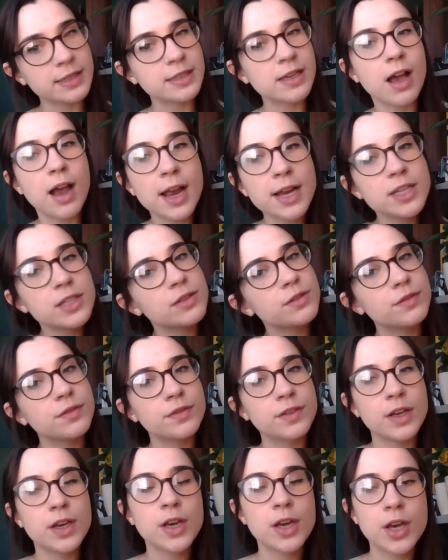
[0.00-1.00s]
Kind
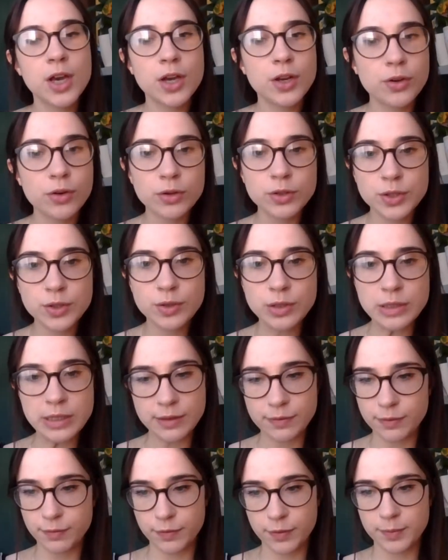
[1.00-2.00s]
of not too
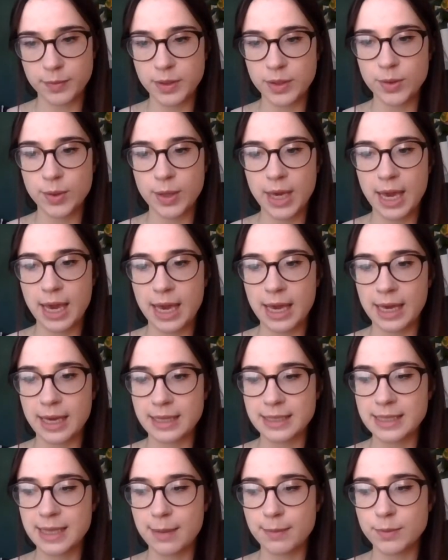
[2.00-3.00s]
different from the UK,
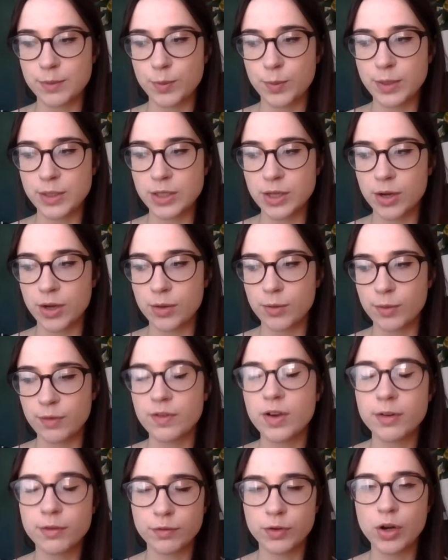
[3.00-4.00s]
except we've
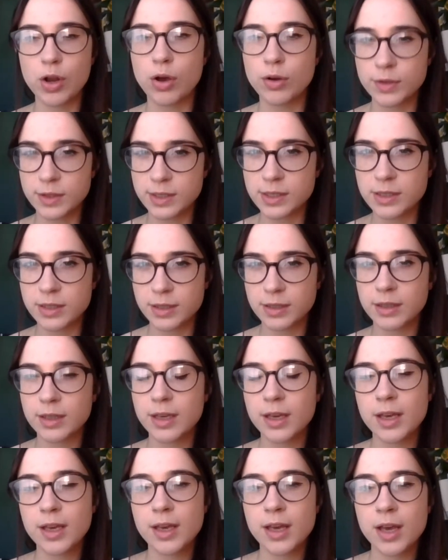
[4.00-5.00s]
kind of lost
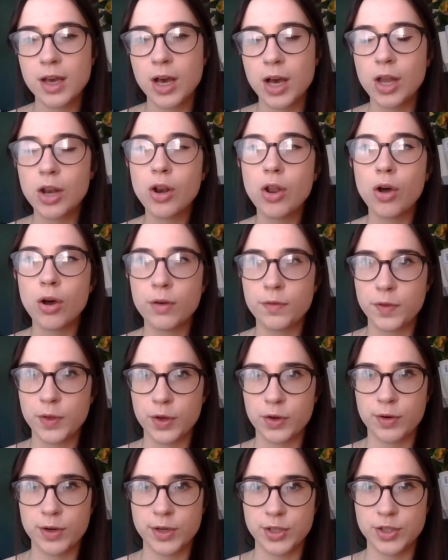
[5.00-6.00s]
a lot of the
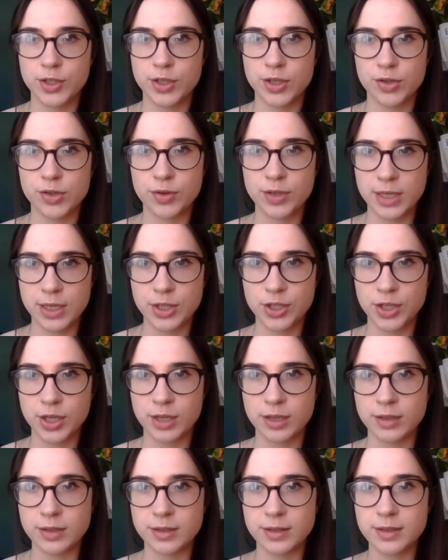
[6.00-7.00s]
Christian
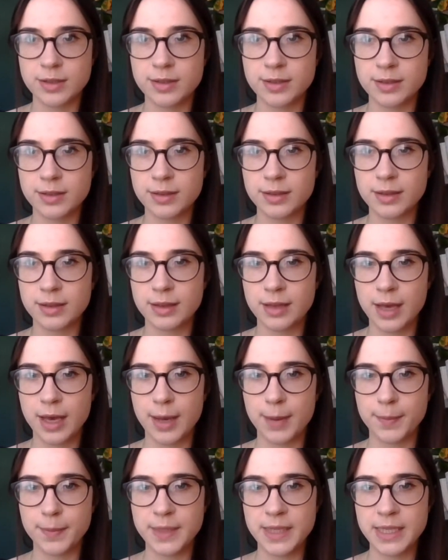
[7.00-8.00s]
traditions
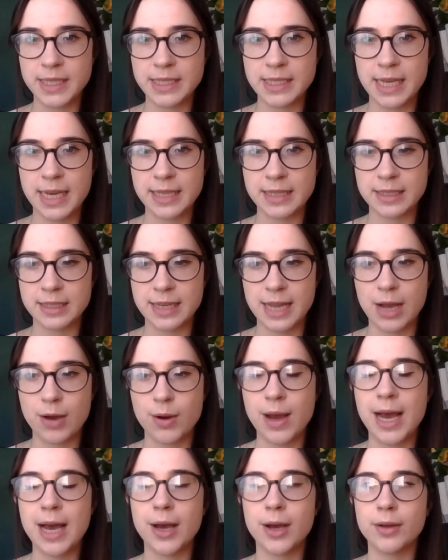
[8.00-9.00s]
these days, and now
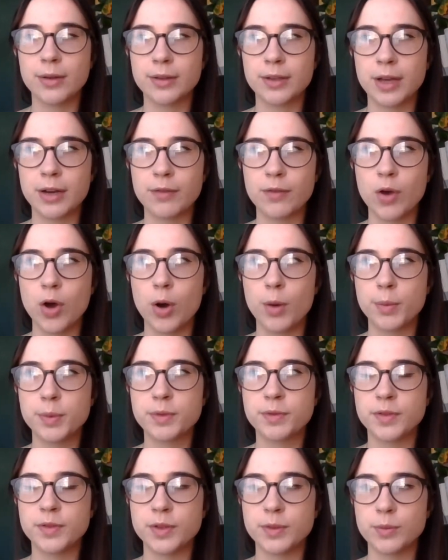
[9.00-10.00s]
kind of opt
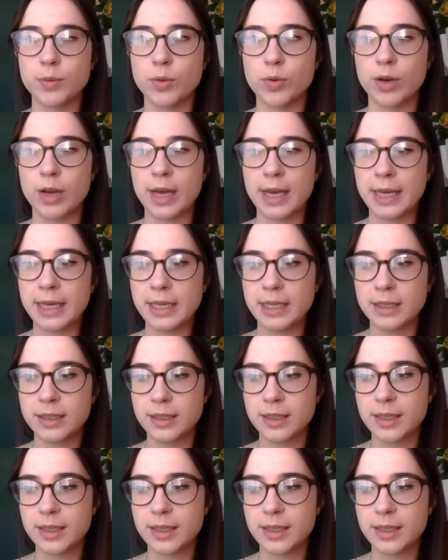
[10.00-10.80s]
for more like